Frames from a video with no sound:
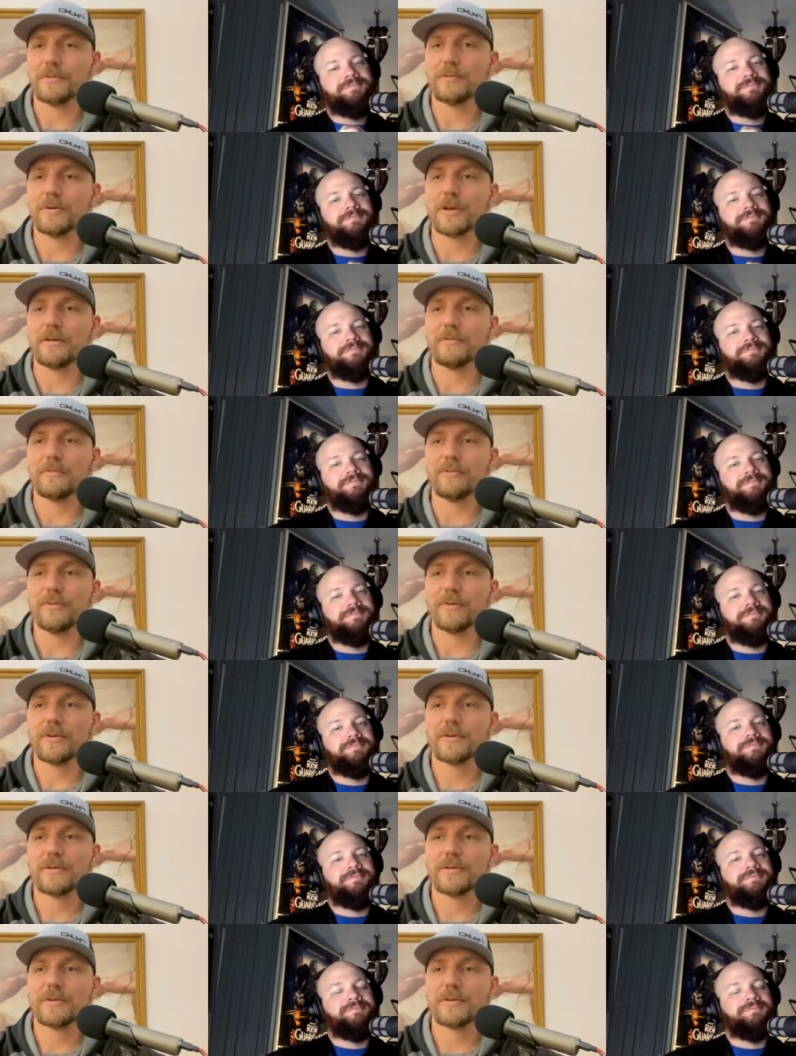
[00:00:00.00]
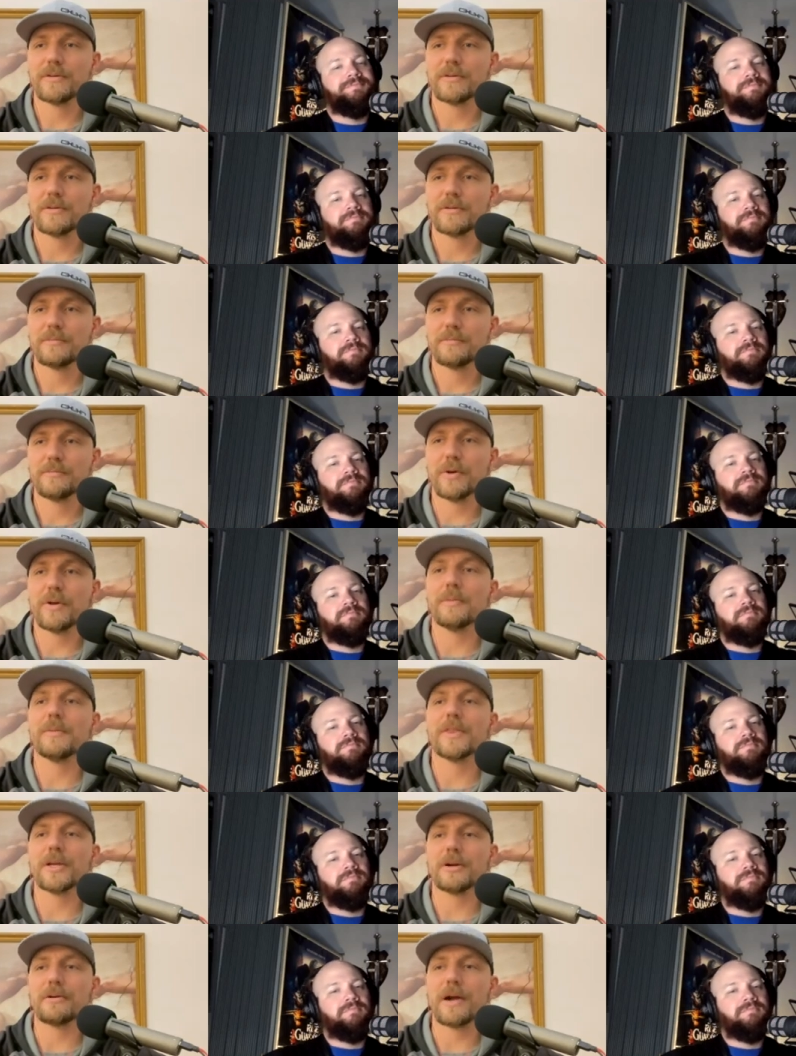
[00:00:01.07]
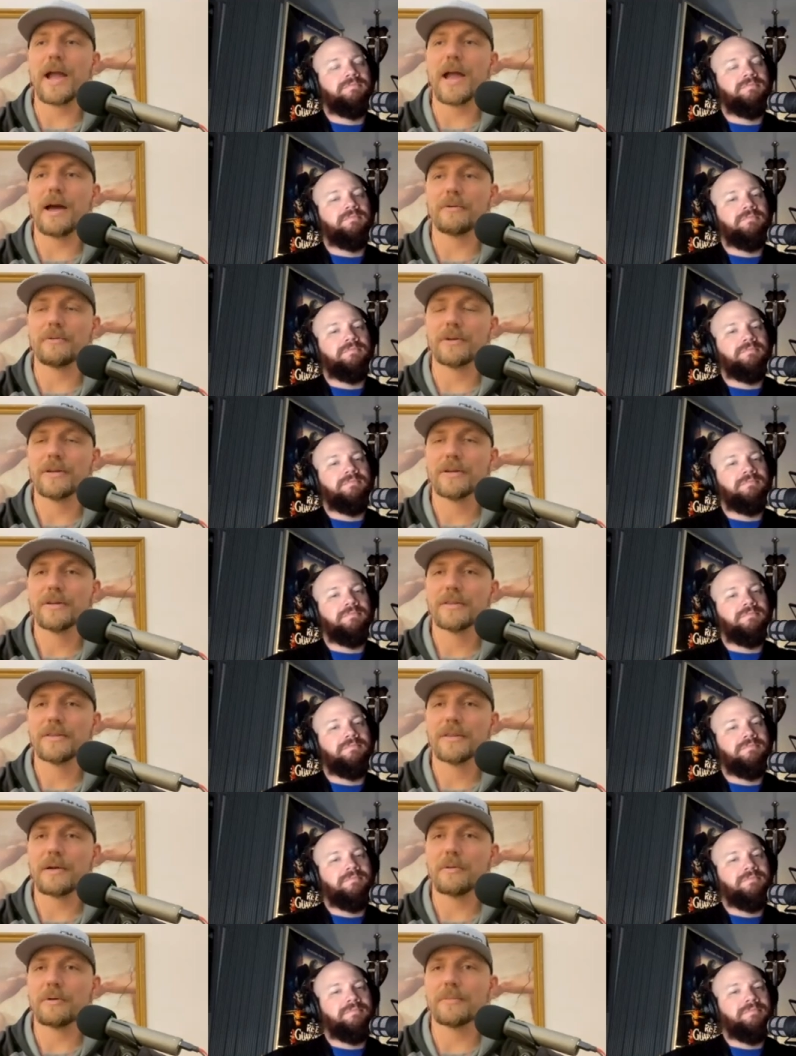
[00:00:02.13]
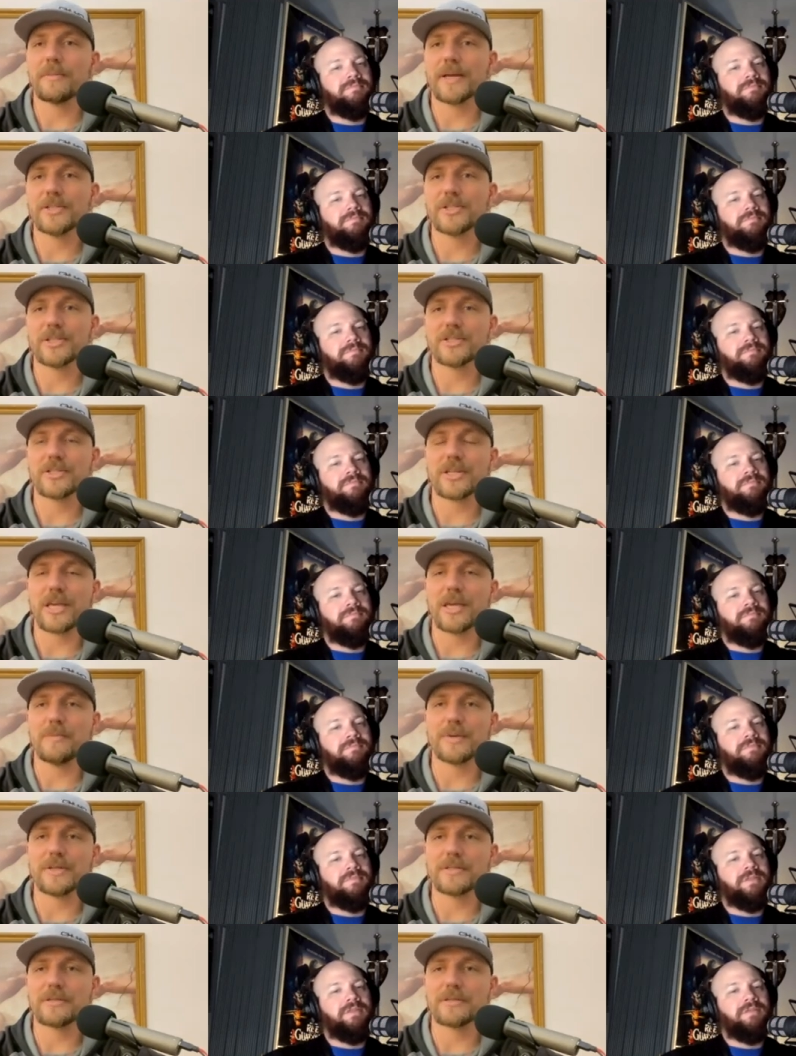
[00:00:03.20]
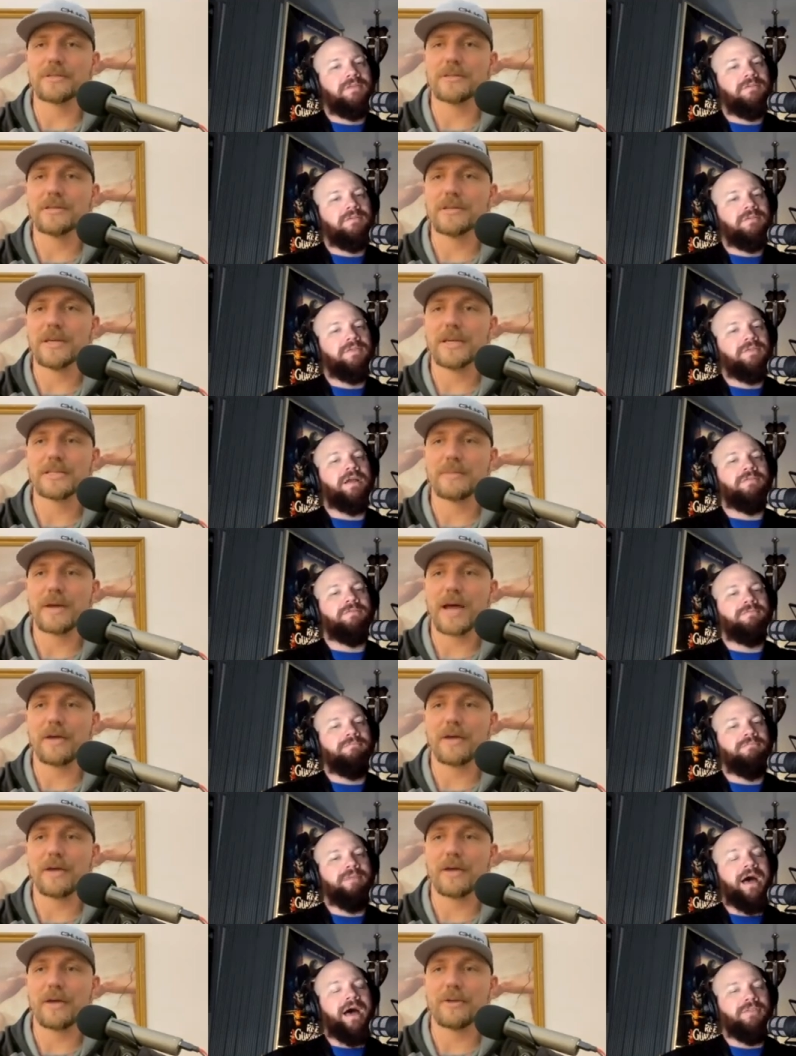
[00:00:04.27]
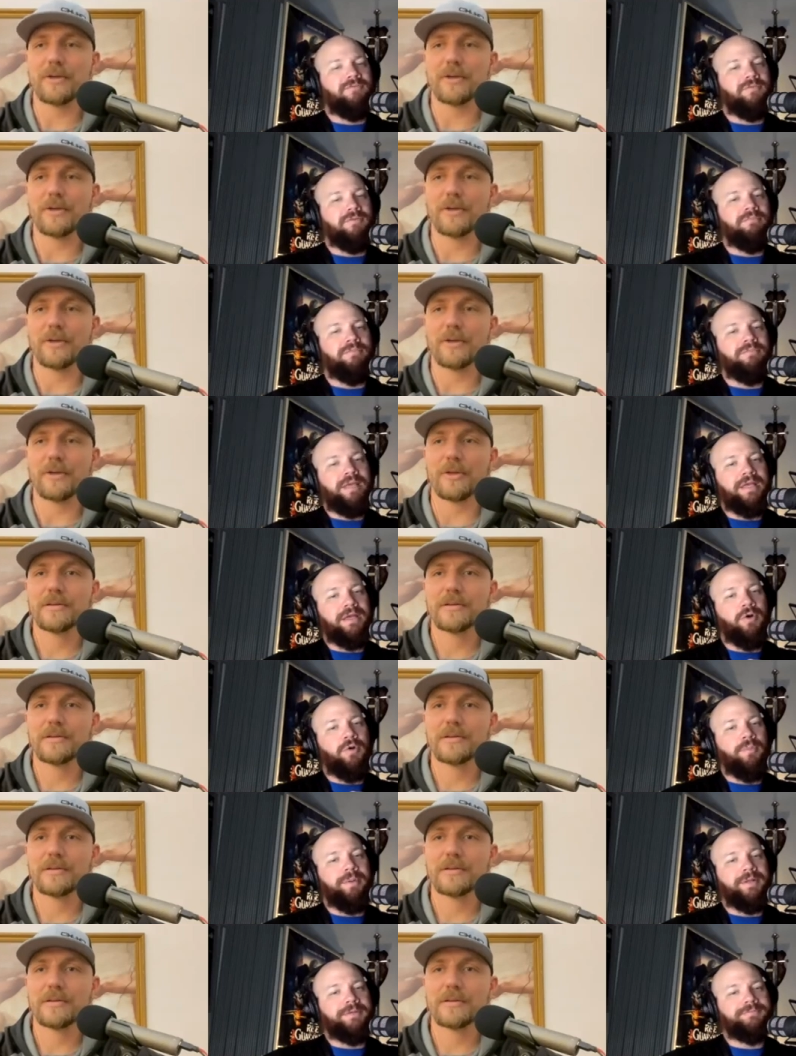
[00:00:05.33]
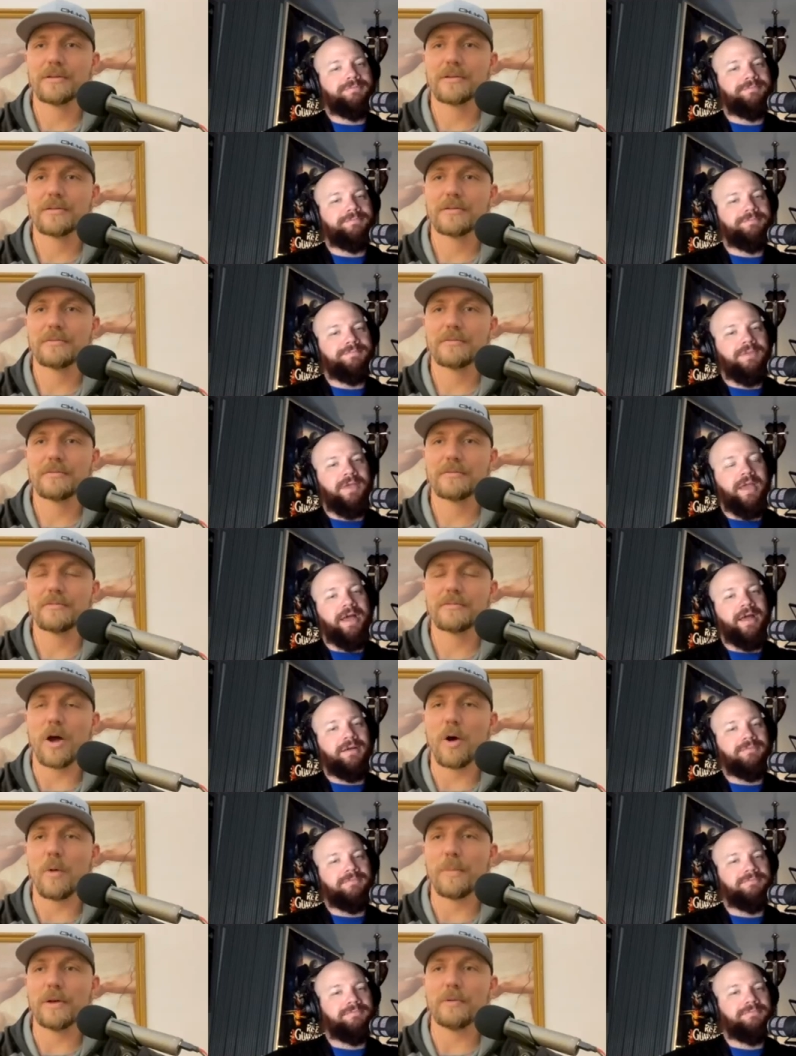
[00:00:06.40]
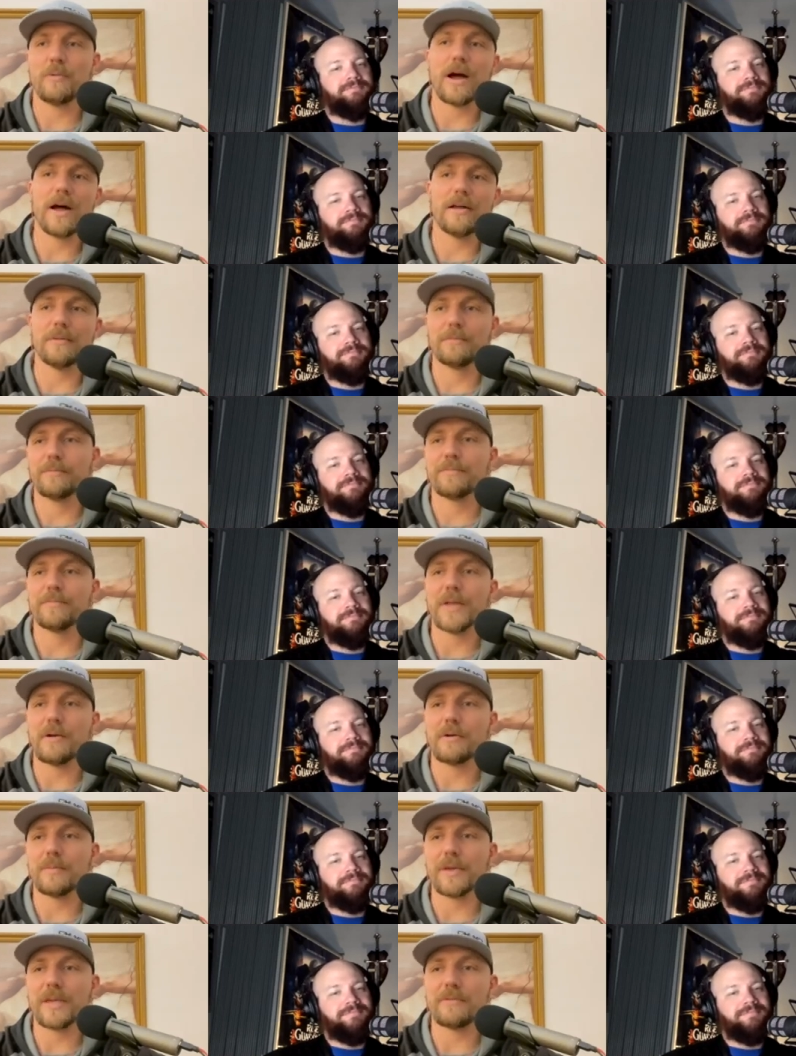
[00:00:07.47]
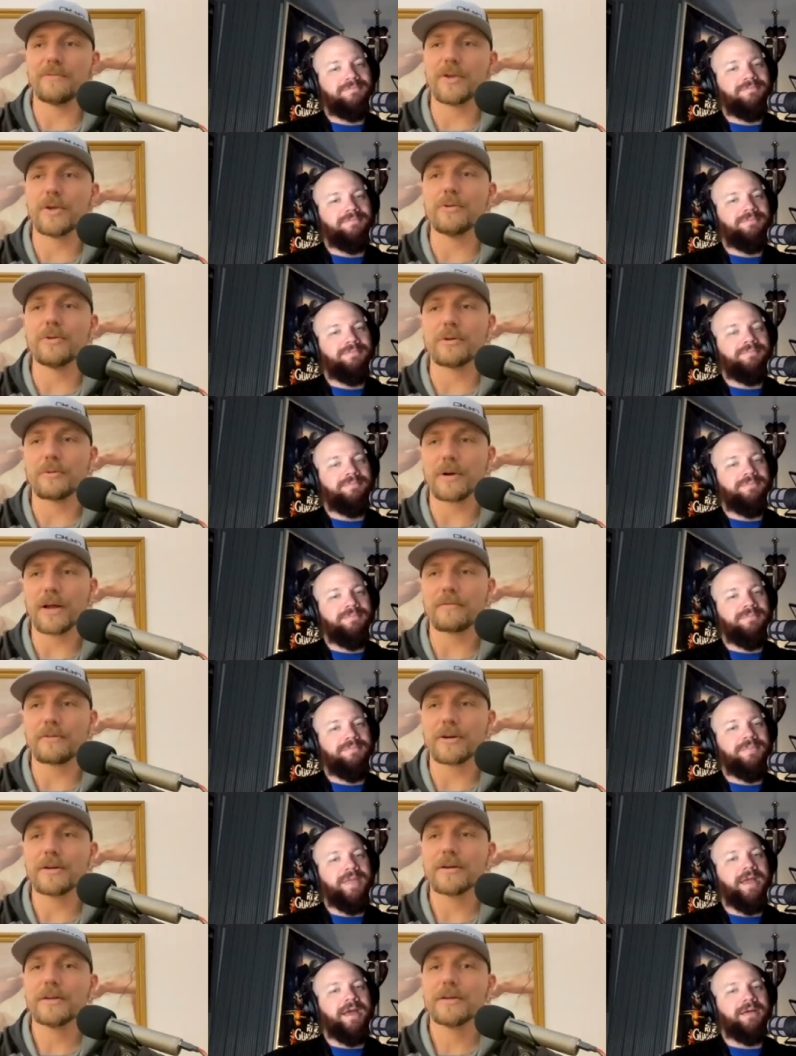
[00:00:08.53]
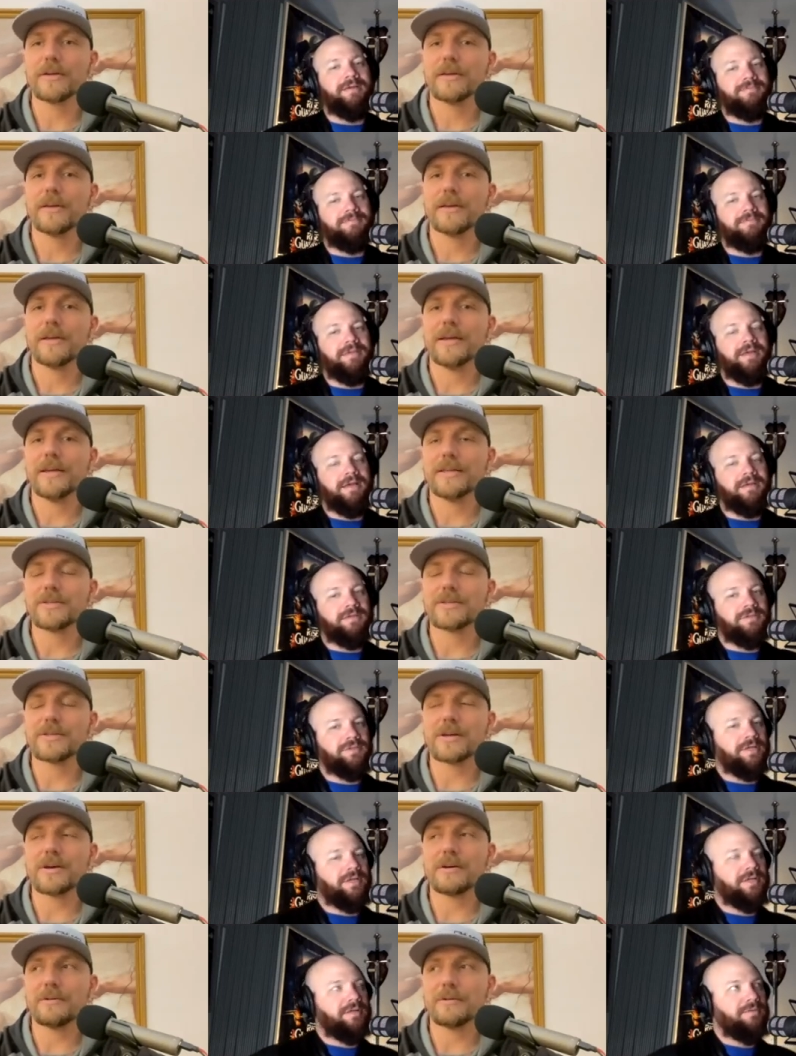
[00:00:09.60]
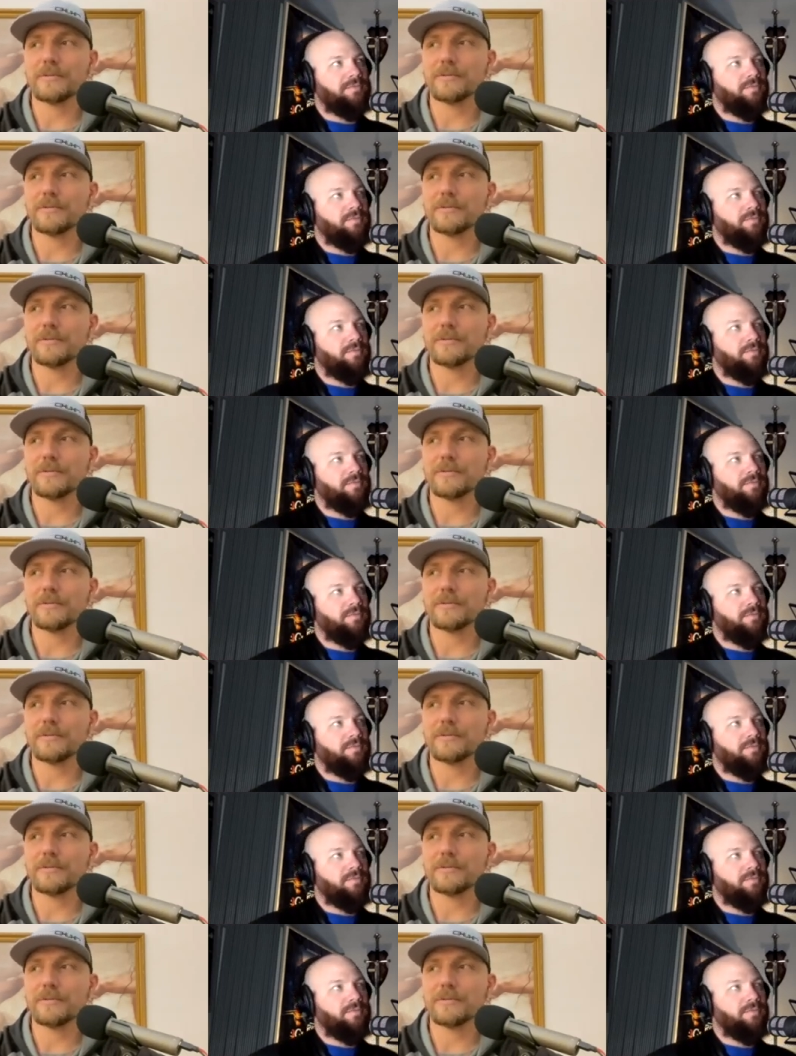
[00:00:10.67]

Speaker 1: would have put him in the ground that would have been just to keep his his Their mouth
Speaker 2: mouth from being open yeah open
Speaker 1: while they were being viewed or whatever yeah yeah and so, a